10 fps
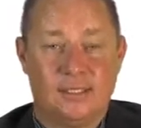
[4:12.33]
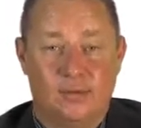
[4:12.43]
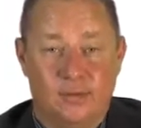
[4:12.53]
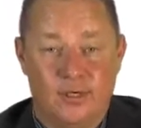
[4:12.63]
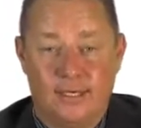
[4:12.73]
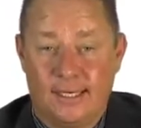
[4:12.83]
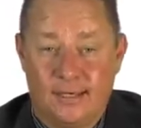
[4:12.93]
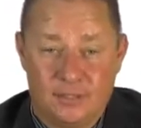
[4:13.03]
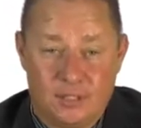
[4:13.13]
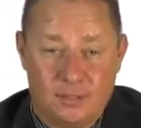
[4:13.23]
We look at
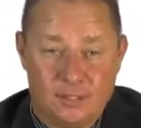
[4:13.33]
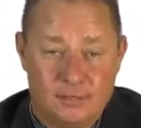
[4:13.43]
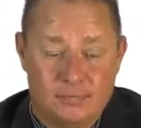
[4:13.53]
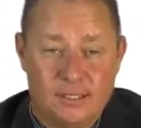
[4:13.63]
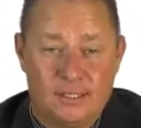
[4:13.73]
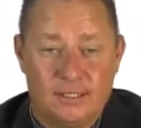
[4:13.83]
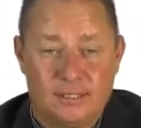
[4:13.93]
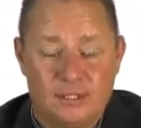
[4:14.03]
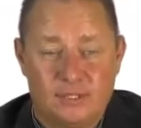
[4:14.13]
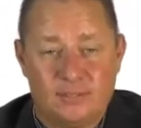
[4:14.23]
our responsibilities
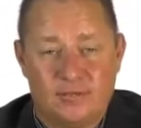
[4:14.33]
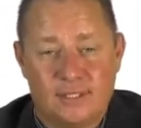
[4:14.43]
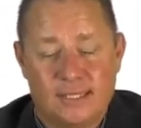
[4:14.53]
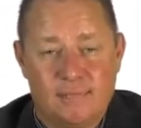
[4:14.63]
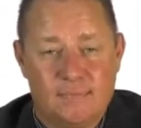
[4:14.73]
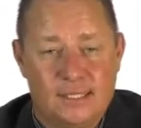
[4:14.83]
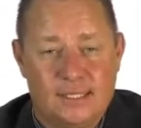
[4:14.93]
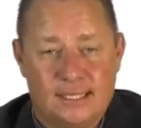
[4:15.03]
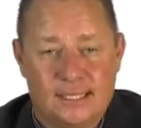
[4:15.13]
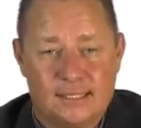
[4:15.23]
in terms of the
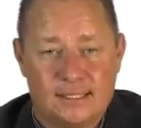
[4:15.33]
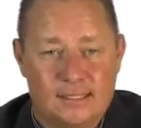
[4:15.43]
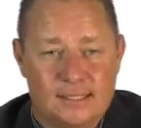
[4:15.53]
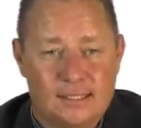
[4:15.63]
Companies Act,